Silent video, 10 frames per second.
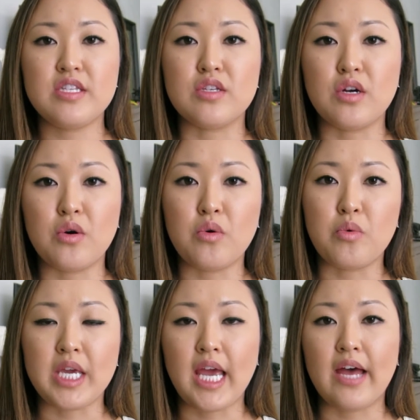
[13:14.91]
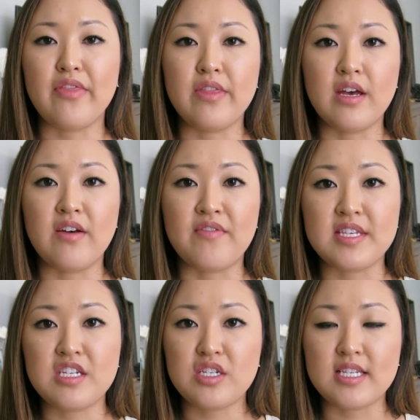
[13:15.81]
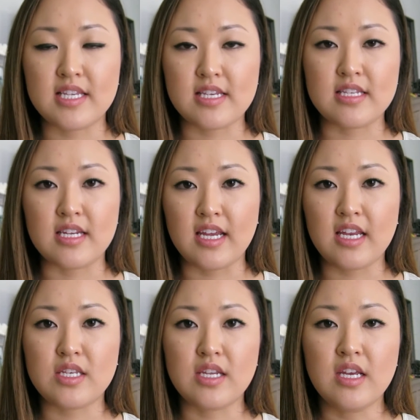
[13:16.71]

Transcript: so we had the physician's assistant